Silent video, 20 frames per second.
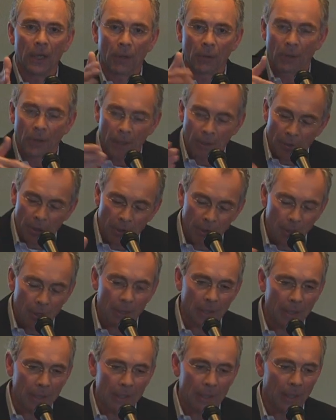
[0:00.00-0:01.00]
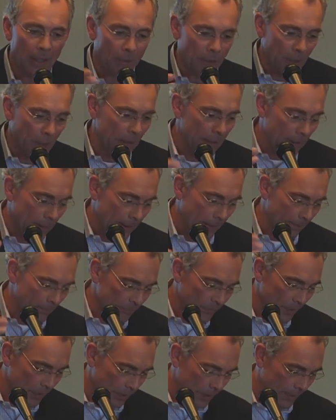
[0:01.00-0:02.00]
or a
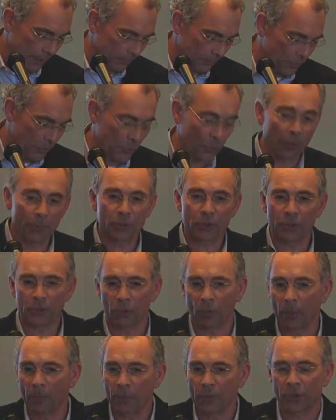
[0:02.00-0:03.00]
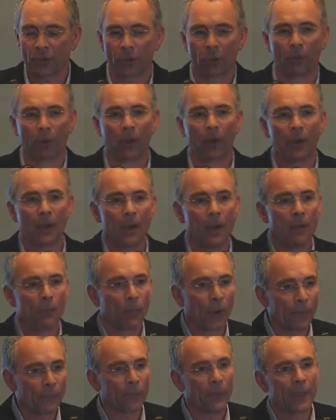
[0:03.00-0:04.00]
storm sewer
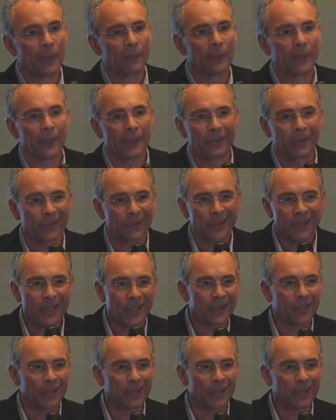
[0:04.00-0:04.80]
more frequently than you're going to see